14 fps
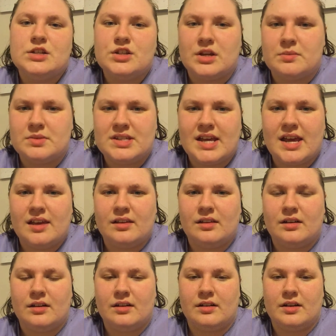James
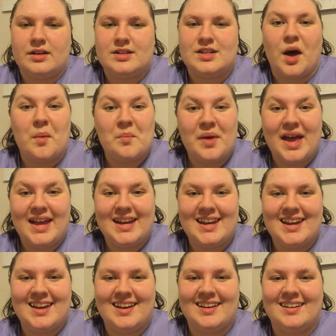Taylor and Tom
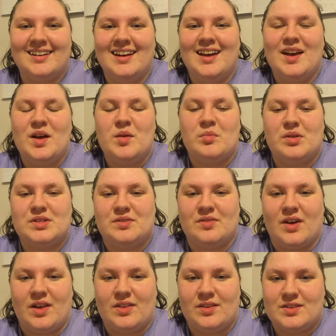Petty and a bunch of
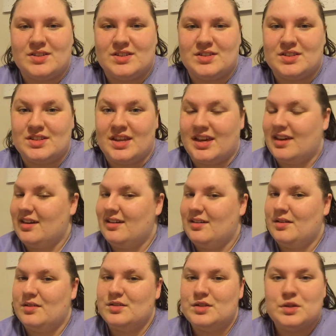others, and just like
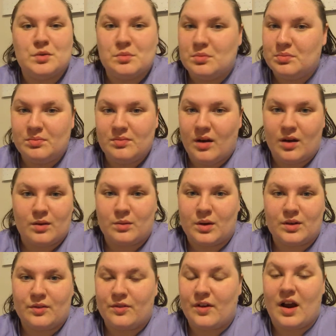do
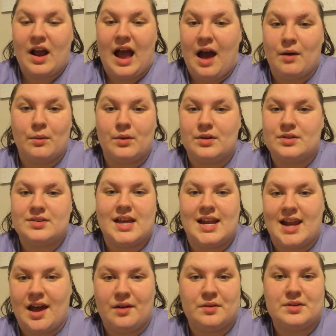artwork for hours
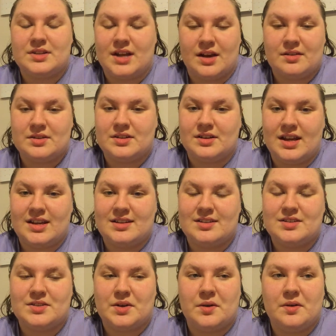and hours and hours on end.
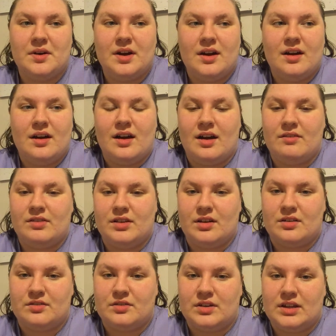So I have a
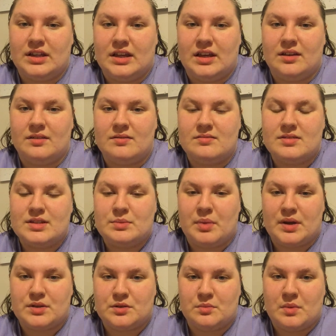lot of really
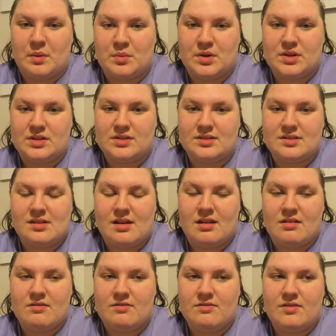special memories
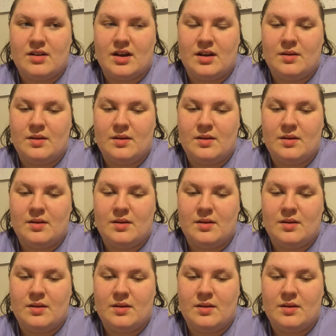of